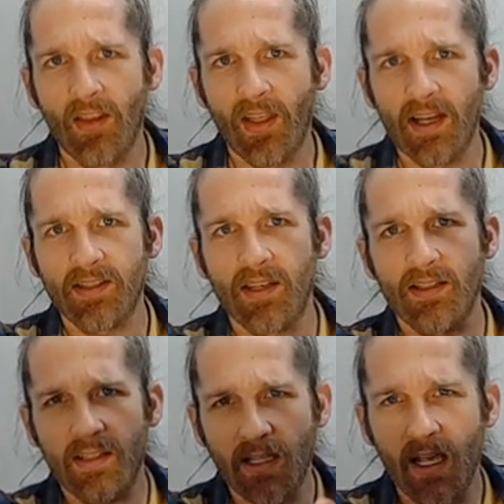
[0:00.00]
that it's a
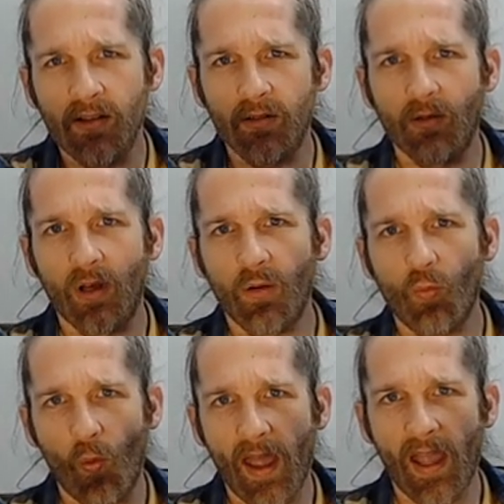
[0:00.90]
standalone
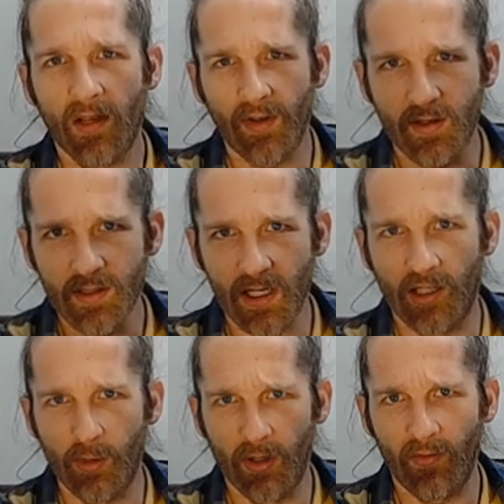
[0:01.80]
way of understanding
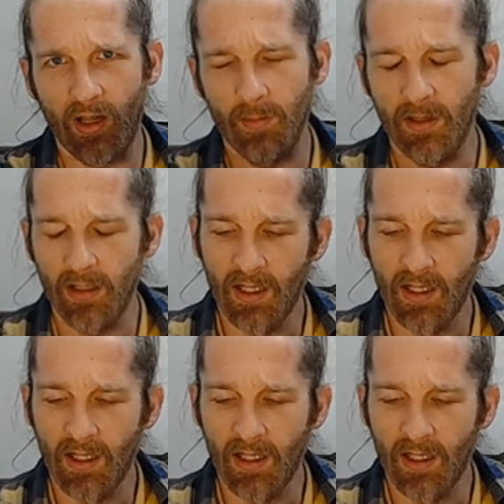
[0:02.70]
human development.